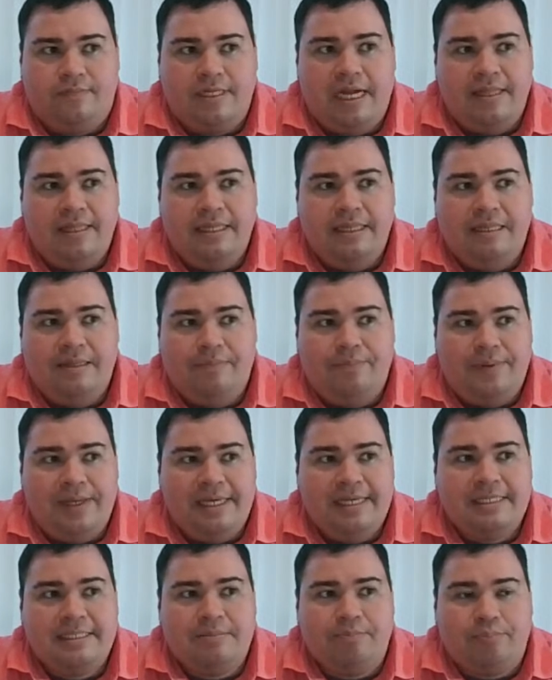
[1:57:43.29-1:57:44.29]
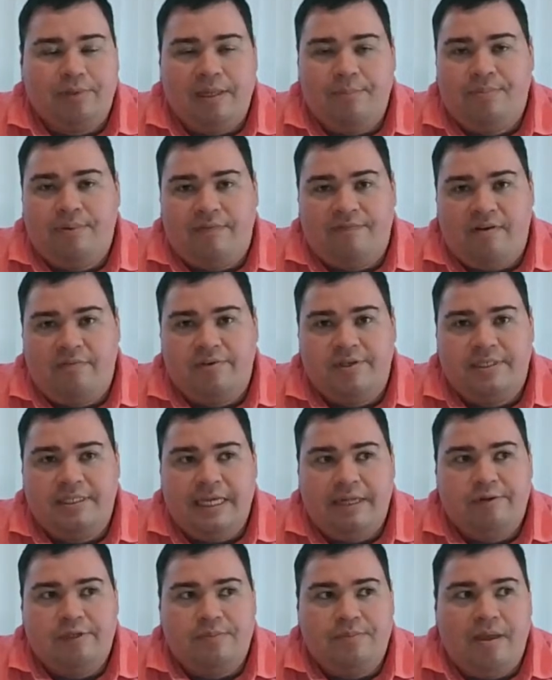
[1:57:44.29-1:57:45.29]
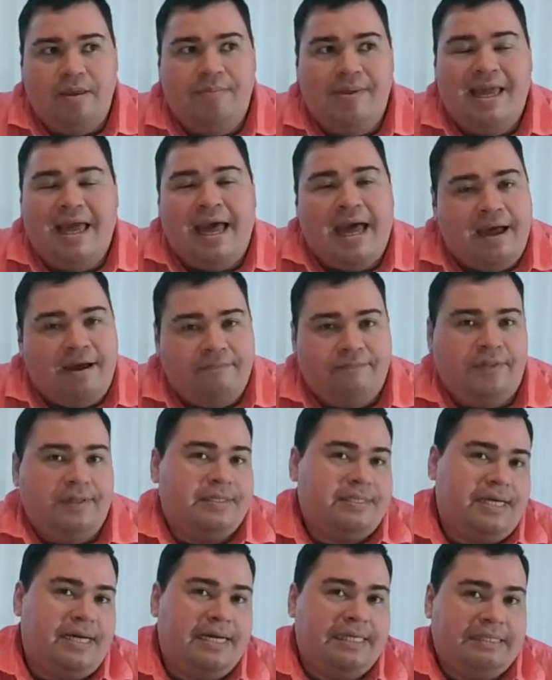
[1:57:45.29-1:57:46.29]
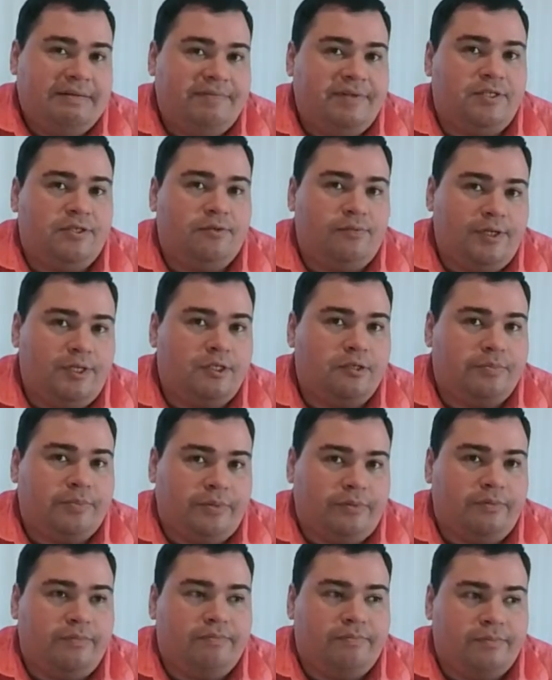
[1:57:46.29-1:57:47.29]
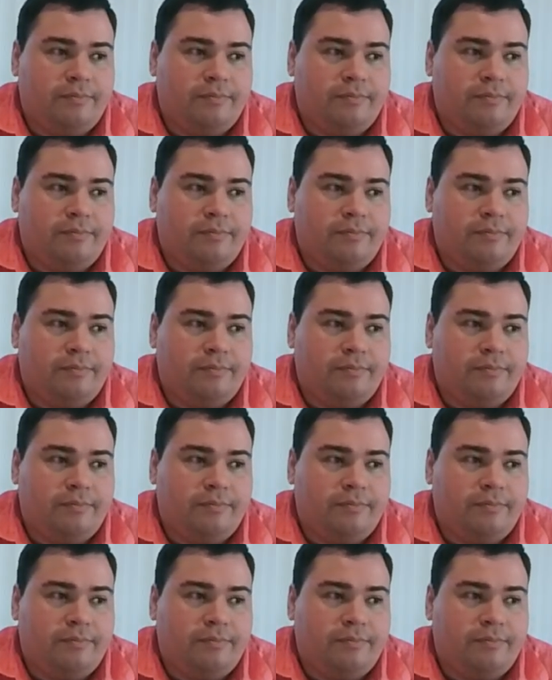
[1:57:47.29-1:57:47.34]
I think the biggest blimp I've ever seen was maybe half the size of a dirigible,